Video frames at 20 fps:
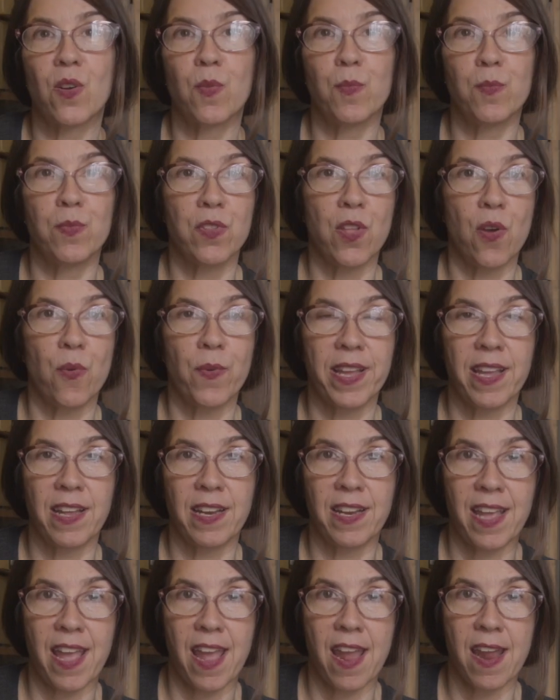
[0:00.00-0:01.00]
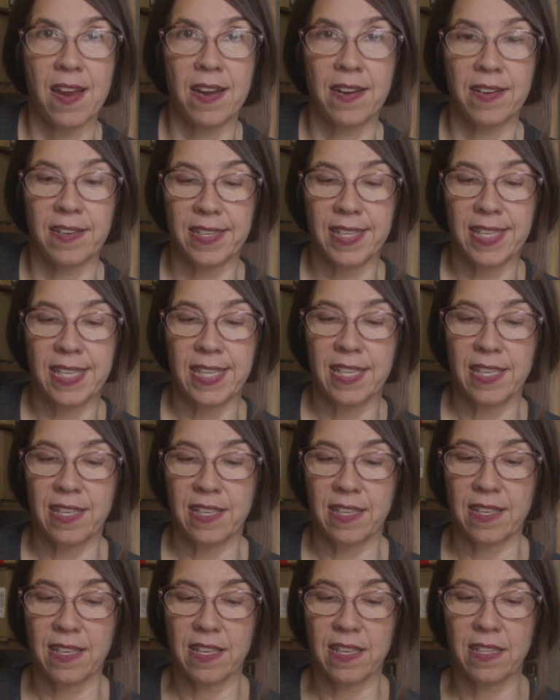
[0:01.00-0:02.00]
or blowing any air
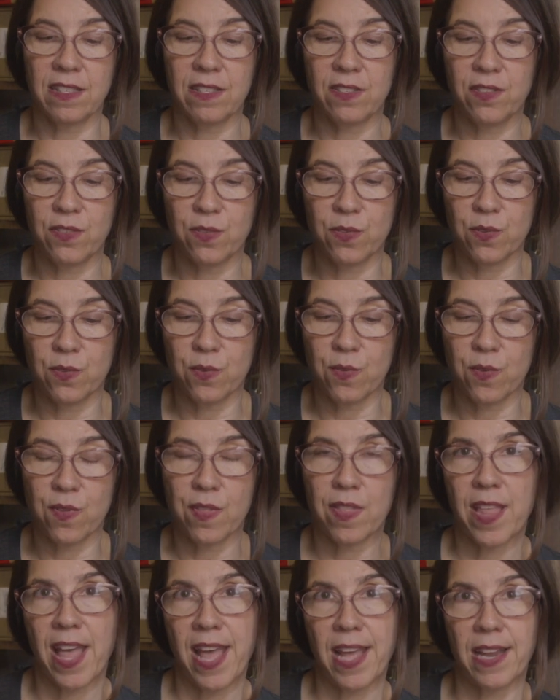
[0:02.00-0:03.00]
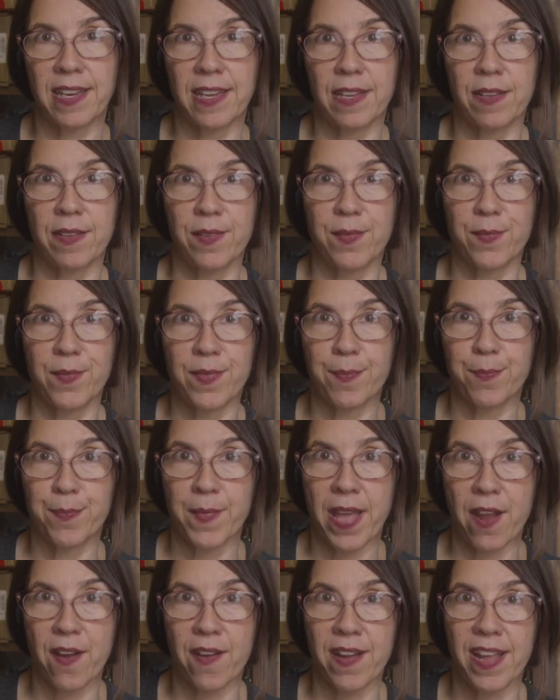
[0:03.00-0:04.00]
into that
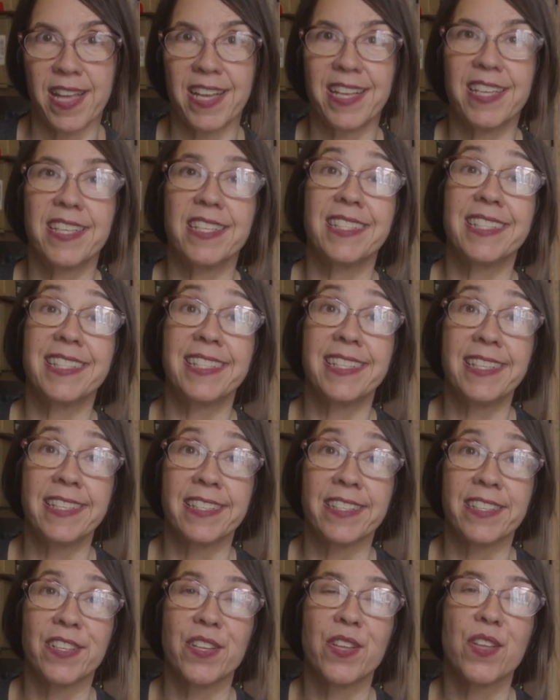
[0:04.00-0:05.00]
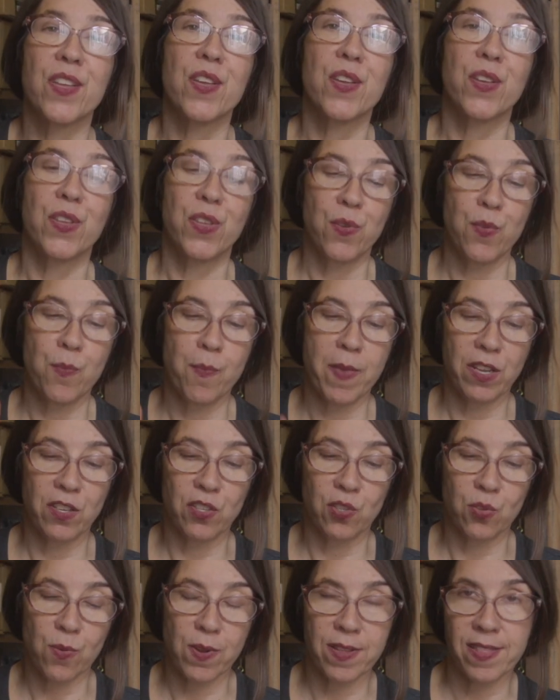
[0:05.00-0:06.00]
area until you make
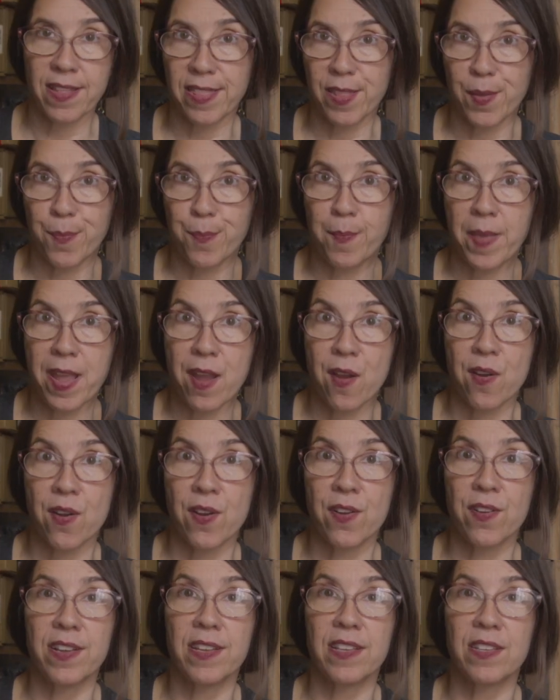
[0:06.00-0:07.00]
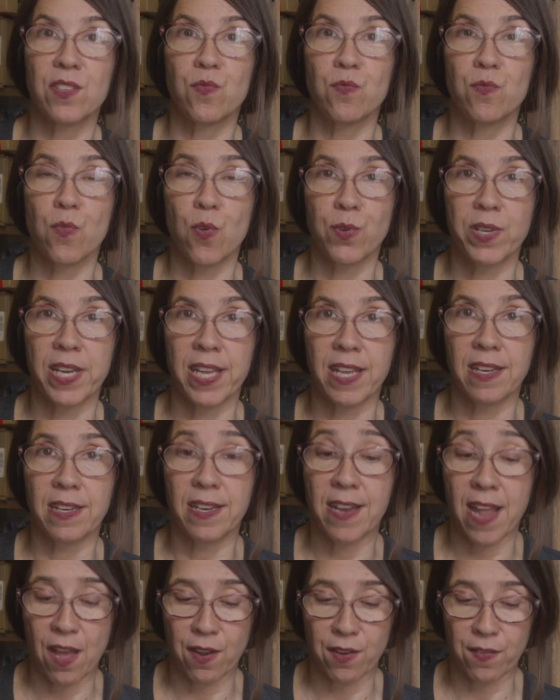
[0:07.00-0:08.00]
sure that the mirror is
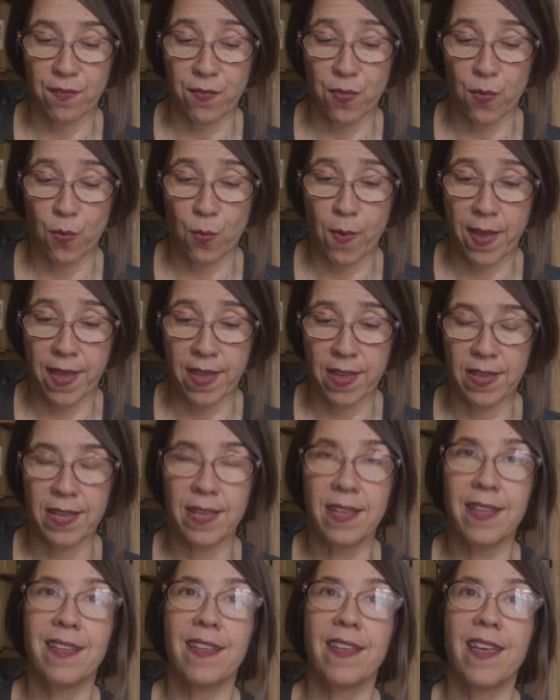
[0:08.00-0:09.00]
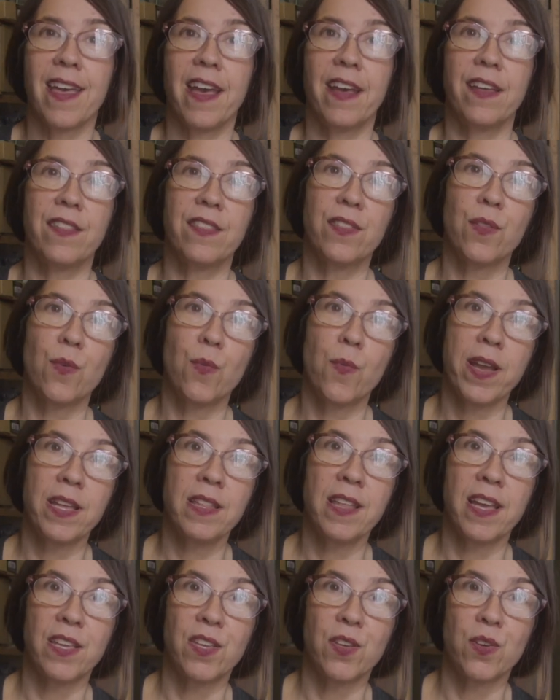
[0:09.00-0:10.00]
rotated out of the way. And the way
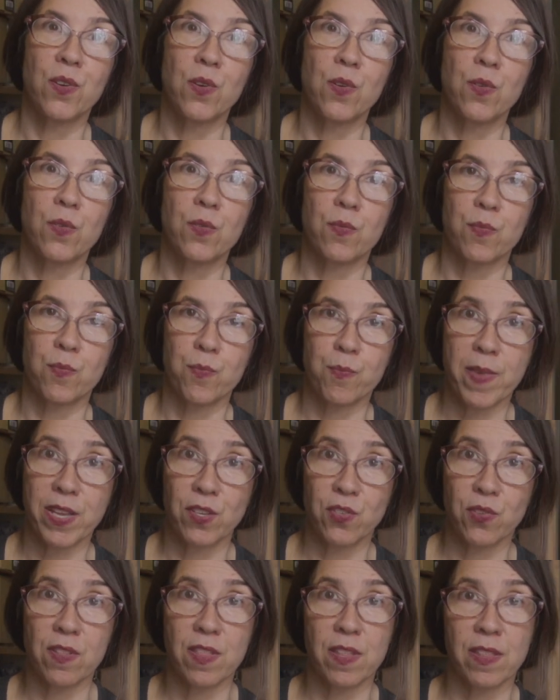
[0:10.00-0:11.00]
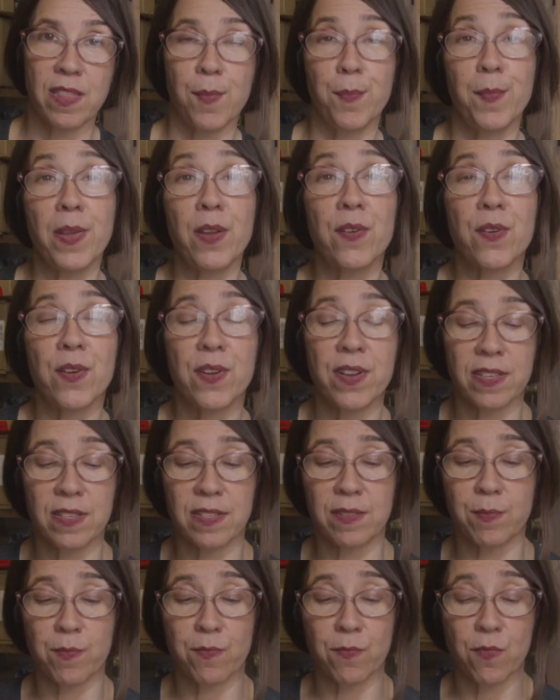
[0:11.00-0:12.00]
that you'll make sure that the mirror
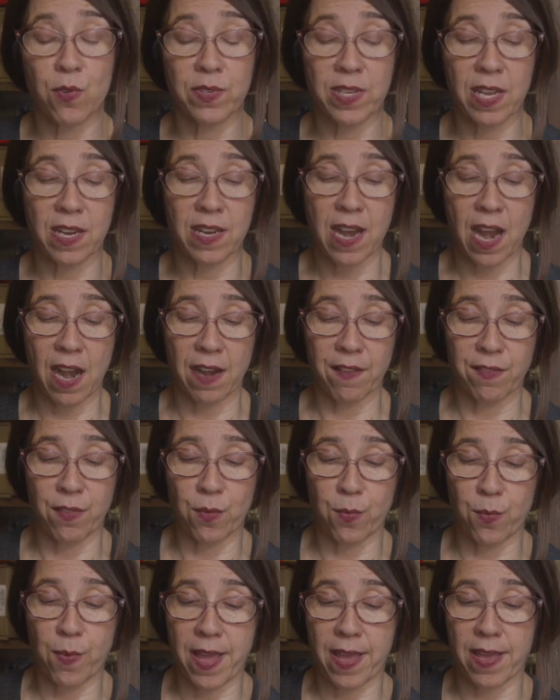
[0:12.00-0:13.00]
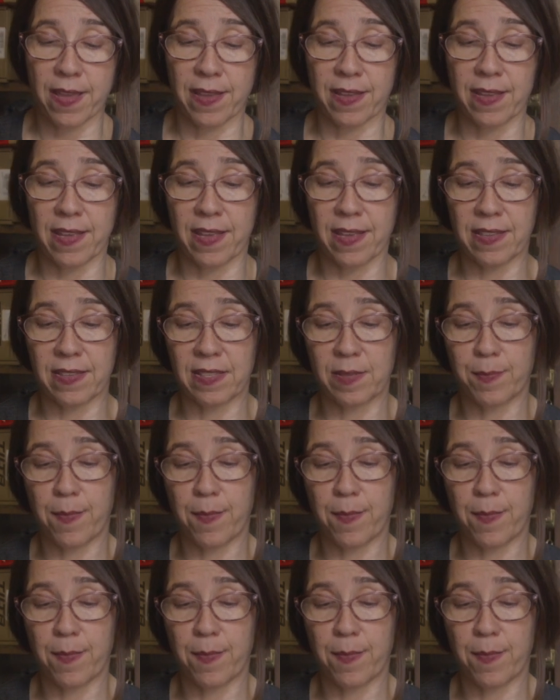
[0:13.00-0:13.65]
is rotated out of the way is